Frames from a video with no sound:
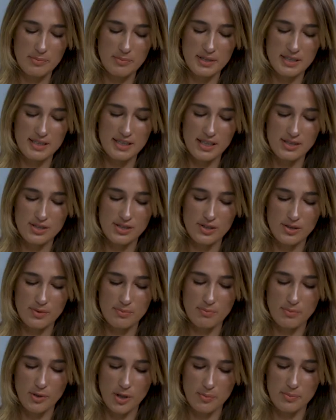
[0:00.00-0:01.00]
But touching
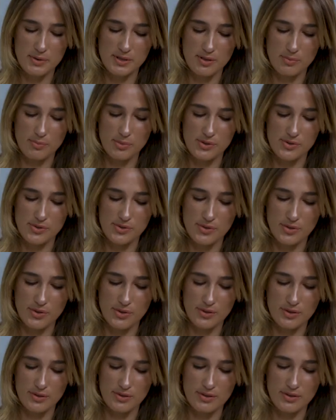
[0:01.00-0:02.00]
on purpose and
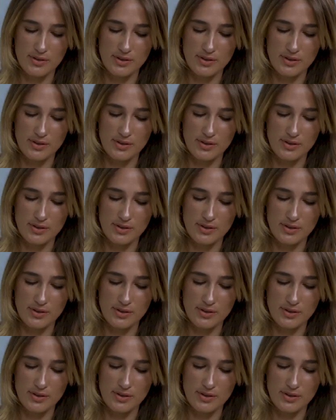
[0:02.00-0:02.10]
pursuit,